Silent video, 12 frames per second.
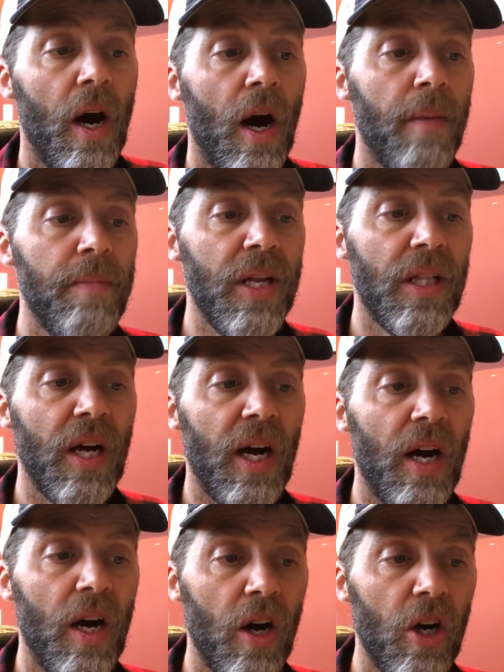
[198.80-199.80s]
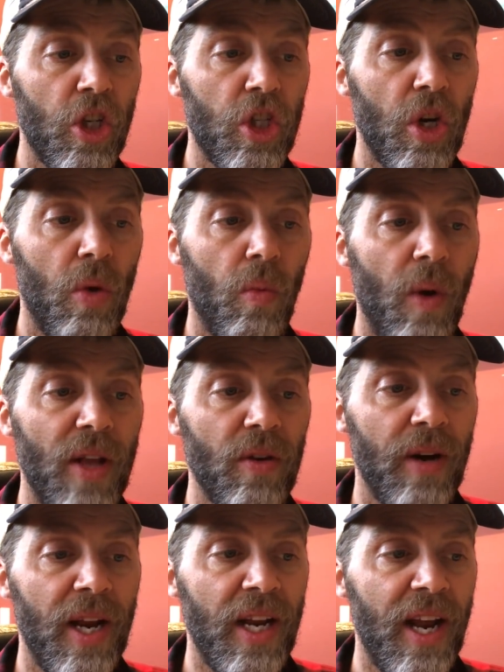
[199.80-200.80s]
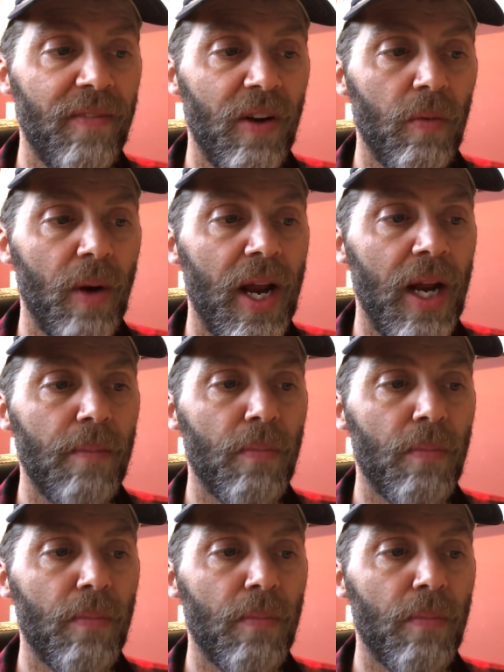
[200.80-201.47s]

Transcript: amid the harsh weather and heavy rain,